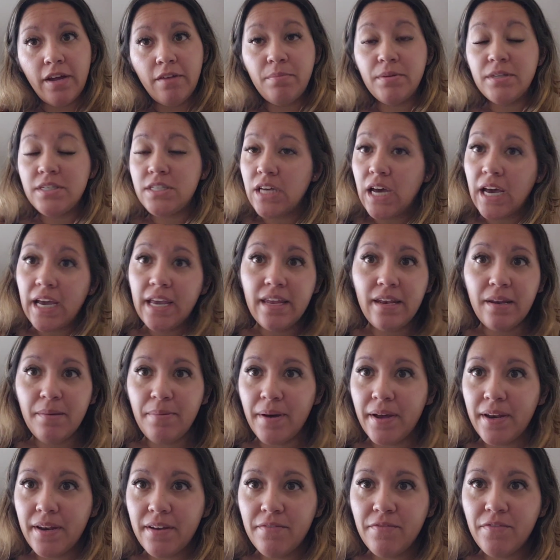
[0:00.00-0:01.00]
I've been talking
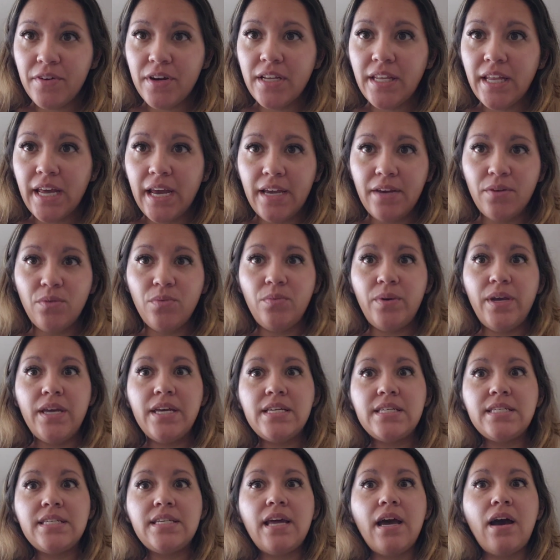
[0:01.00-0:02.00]
about it for like
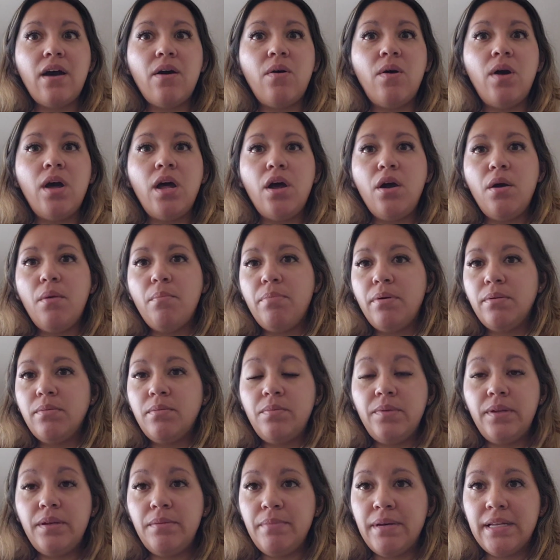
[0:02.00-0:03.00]
weeks now,
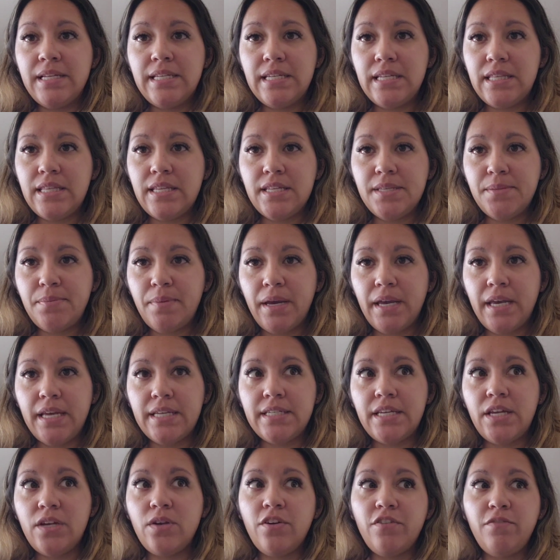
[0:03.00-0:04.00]
probably months at this point,
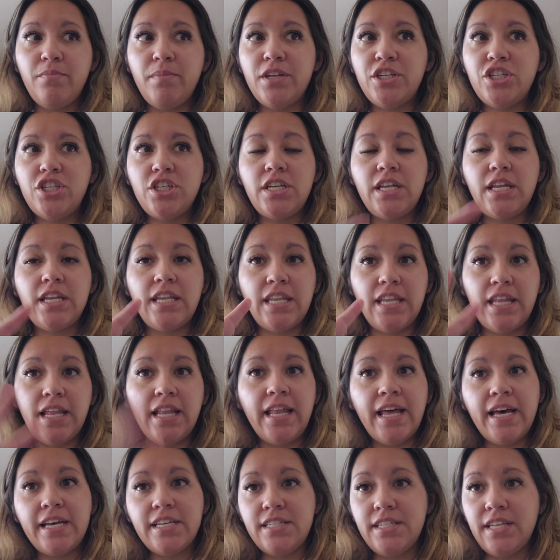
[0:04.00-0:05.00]
because I know I've mentioned it in the
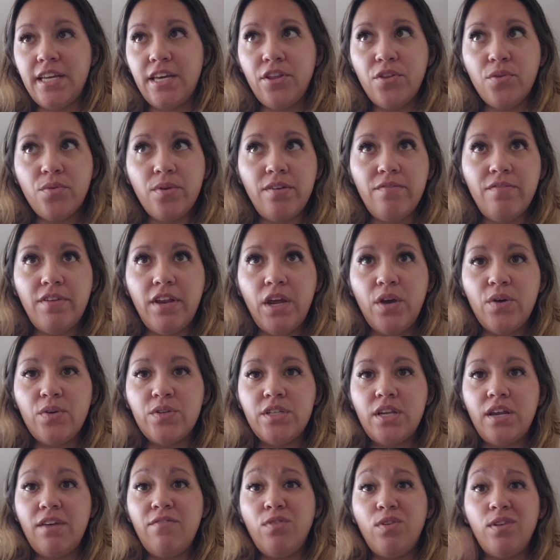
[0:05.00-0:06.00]
last like 3
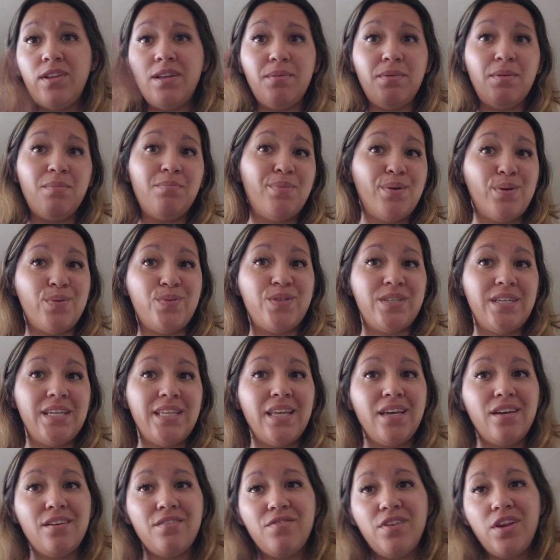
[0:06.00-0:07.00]
videos, and I've only been posting
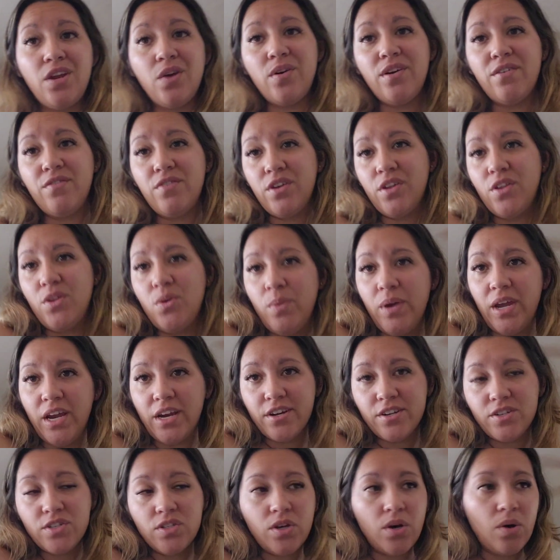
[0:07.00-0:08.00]
like a video every other
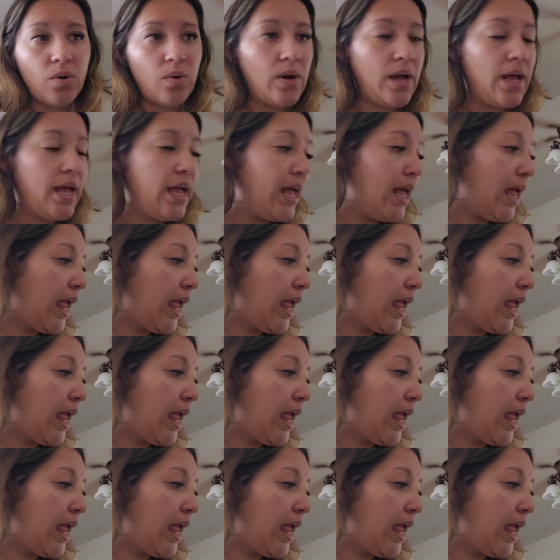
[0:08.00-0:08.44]
week or so.